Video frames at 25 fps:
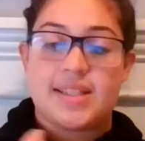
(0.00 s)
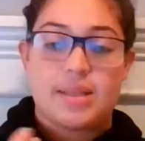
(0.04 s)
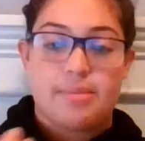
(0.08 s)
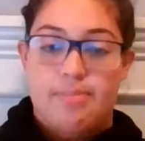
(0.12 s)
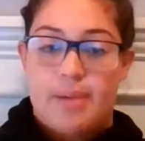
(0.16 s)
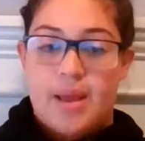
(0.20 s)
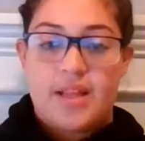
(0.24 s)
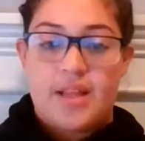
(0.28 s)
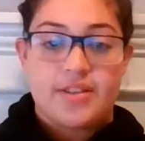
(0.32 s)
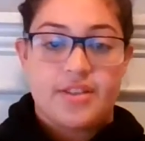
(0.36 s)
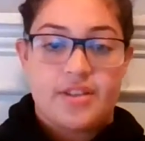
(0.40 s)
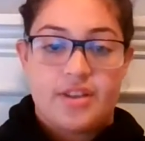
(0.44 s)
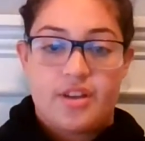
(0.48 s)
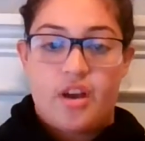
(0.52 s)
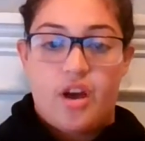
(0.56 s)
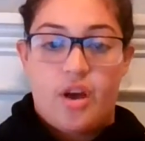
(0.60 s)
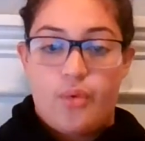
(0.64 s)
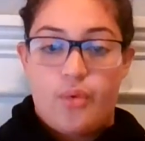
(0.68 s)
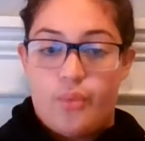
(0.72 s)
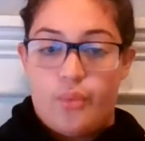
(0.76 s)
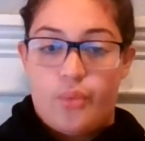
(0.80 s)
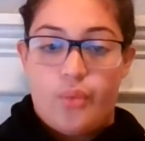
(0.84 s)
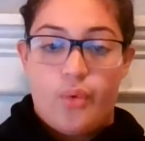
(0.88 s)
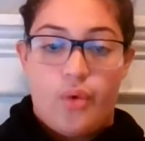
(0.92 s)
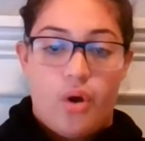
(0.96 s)
depending
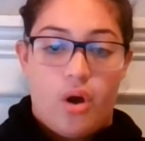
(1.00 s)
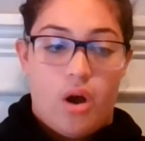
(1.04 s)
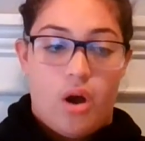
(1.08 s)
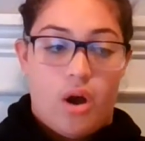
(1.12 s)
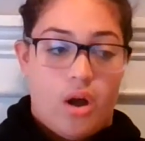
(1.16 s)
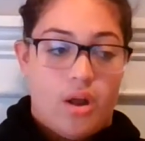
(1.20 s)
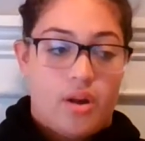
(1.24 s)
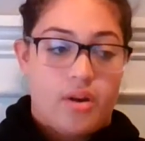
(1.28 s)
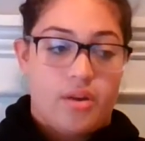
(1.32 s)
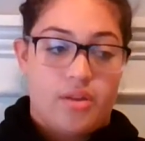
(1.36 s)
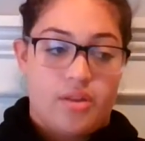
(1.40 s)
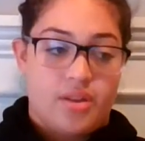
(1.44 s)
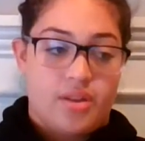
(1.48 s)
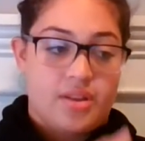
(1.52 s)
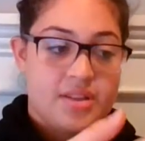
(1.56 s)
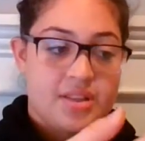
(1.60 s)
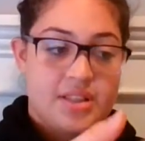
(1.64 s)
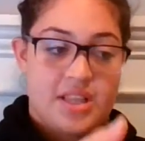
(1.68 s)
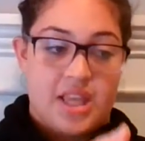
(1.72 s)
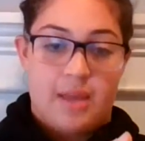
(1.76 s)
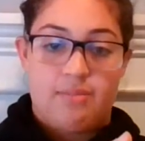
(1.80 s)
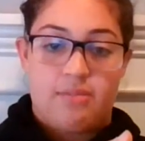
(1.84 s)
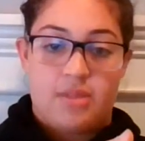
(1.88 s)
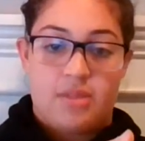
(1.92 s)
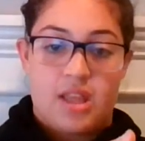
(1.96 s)
on the
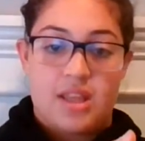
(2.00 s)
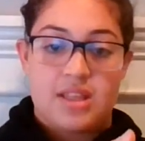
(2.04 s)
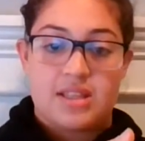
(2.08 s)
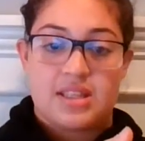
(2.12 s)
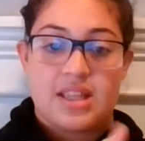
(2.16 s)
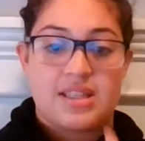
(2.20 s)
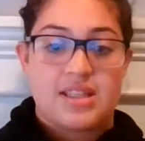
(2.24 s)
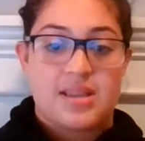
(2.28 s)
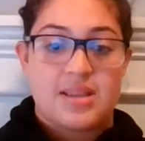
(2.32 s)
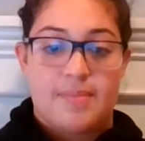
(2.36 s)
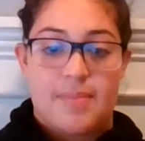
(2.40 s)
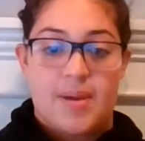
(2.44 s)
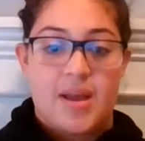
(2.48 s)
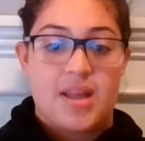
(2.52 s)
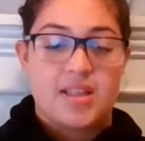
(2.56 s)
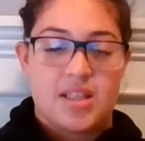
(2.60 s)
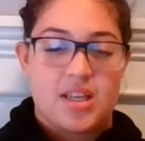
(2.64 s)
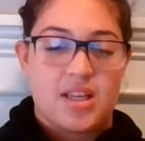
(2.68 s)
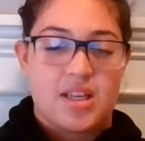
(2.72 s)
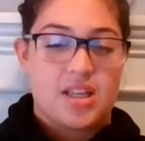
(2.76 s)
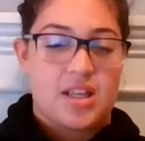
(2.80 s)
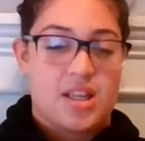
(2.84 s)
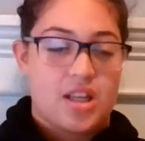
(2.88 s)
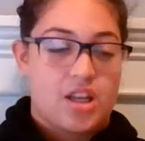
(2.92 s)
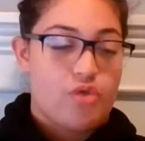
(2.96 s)
same things that depended
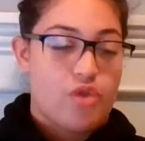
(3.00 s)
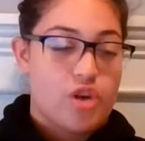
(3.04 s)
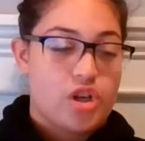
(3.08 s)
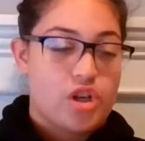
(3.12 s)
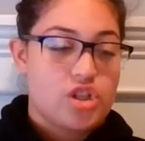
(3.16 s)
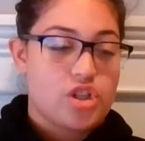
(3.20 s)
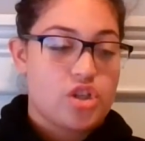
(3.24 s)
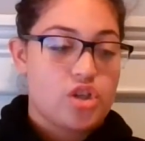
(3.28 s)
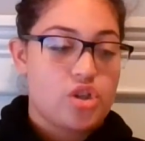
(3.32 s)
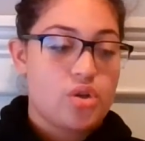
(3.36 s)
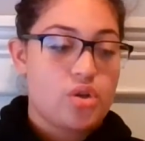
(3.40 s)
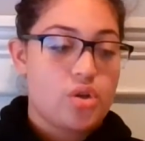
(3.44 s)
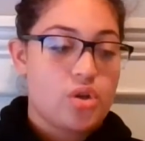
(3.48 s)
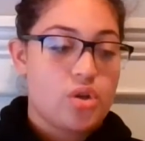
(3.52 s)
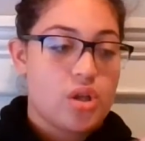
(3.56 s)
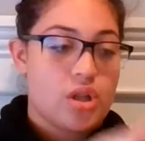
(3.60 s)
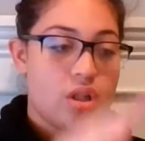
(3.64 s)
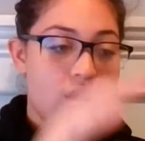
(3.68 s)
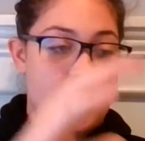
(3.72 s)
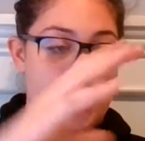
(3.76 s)
in the original,